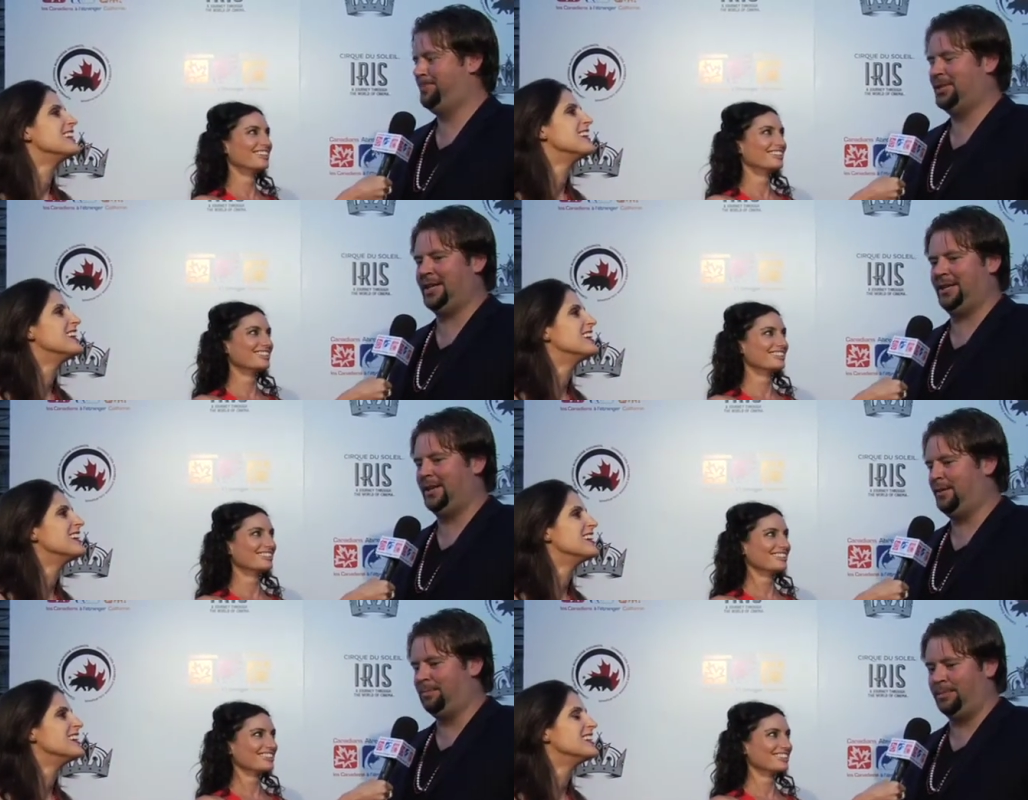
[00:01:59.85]

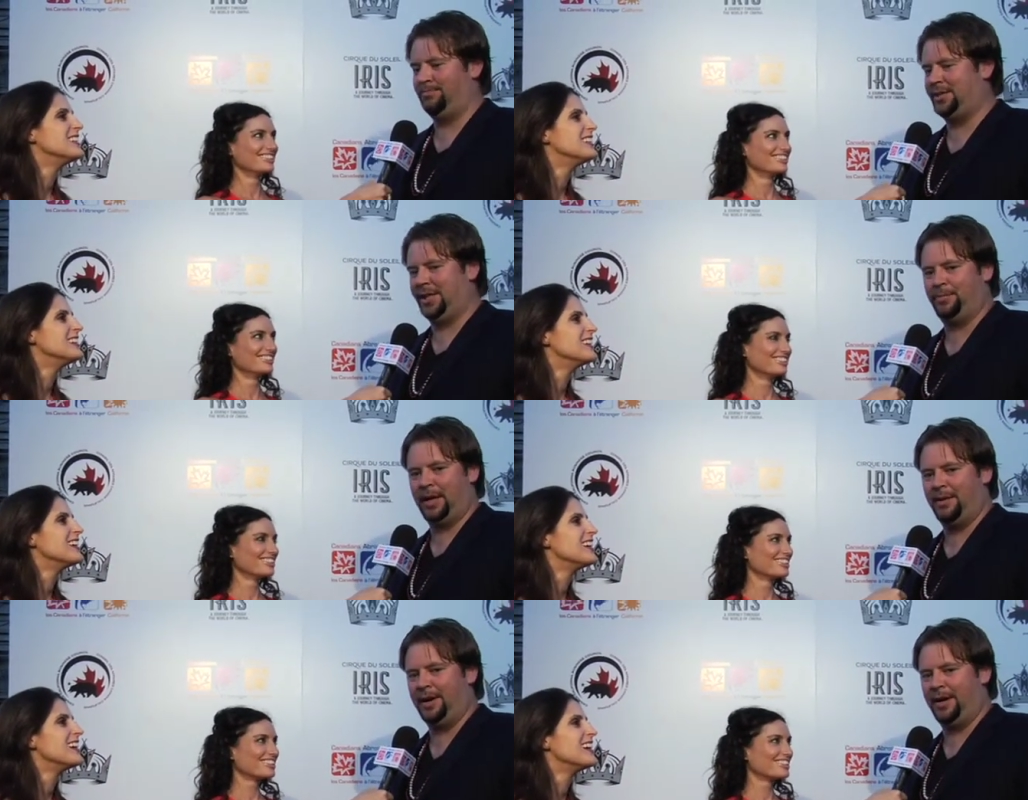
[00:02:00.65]
Speaker 1: See, see
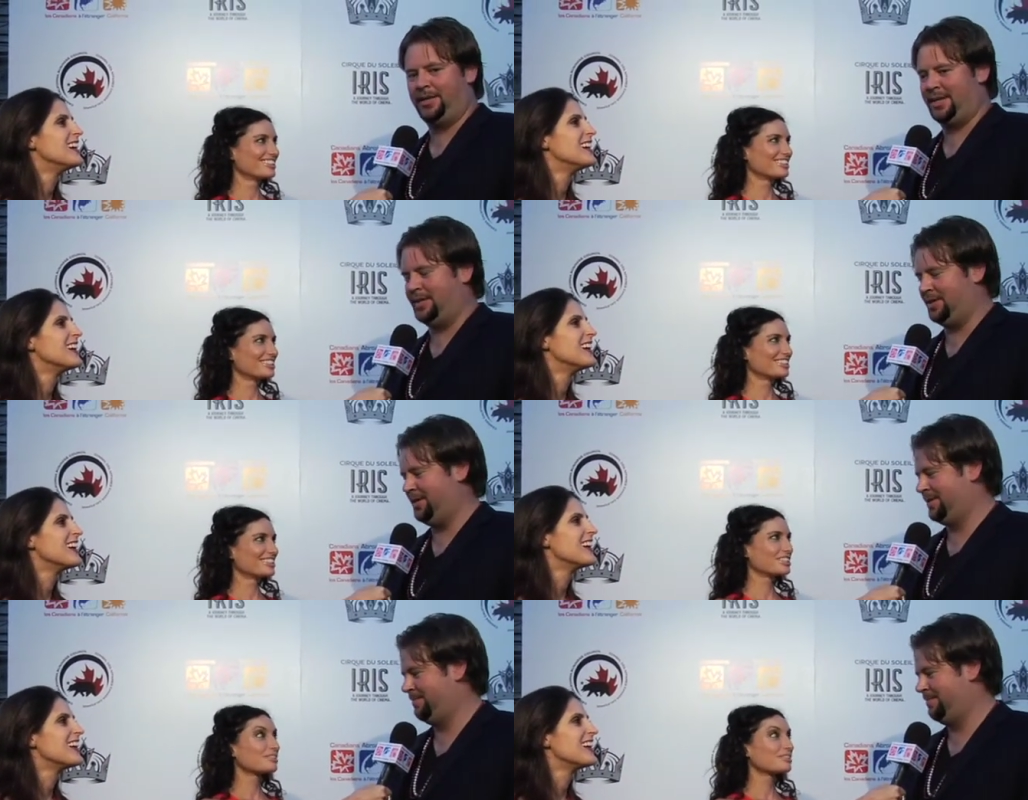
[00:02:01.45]
Bloody Mary, Caesars.